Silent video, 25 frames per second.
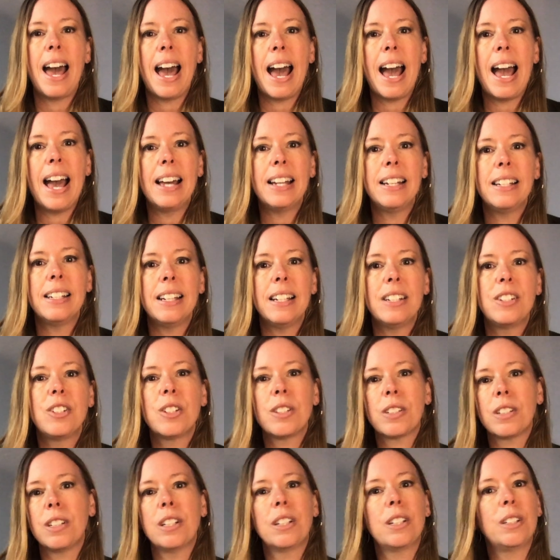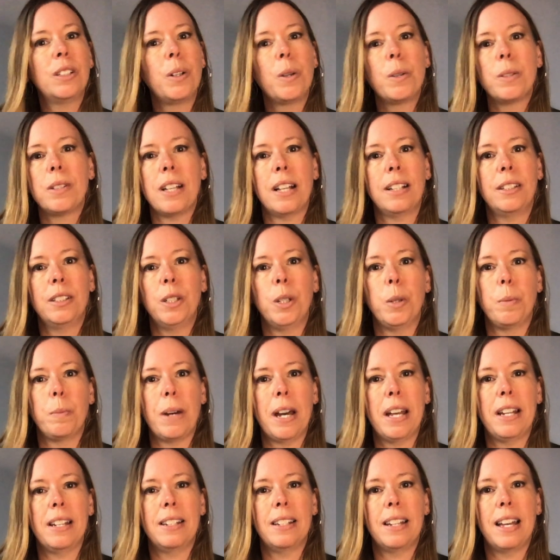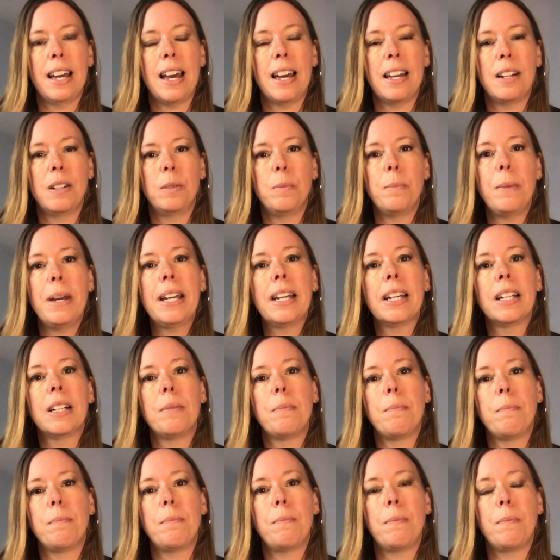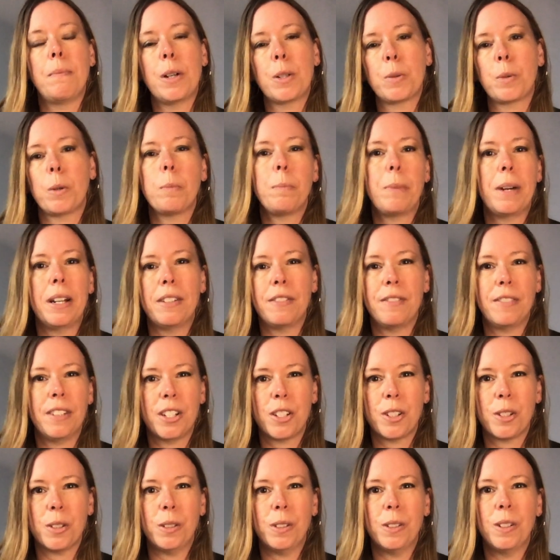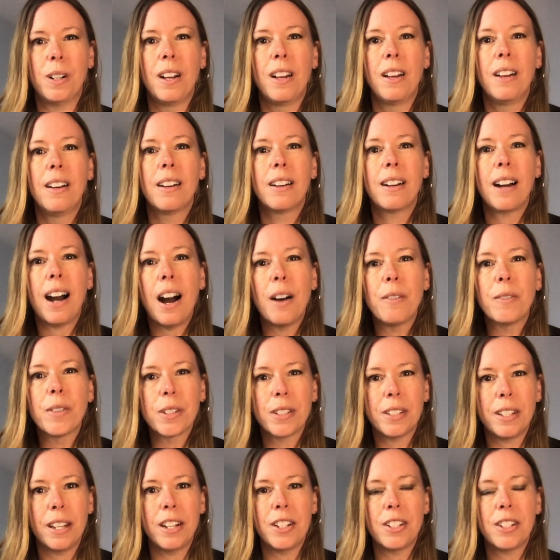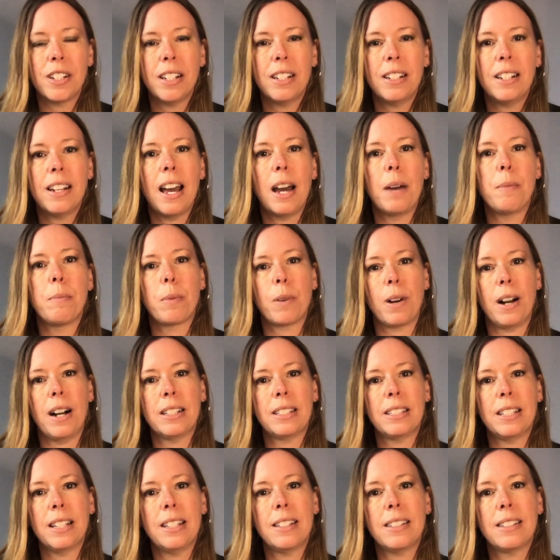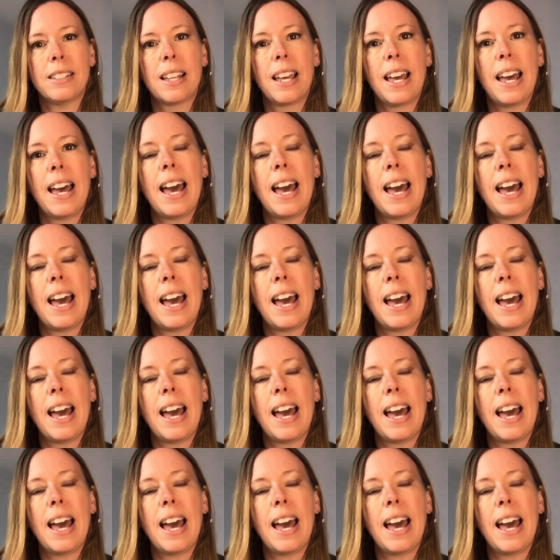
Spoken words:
And it's just going to close that loop, and it'll make it a much more beneficial conversation and process.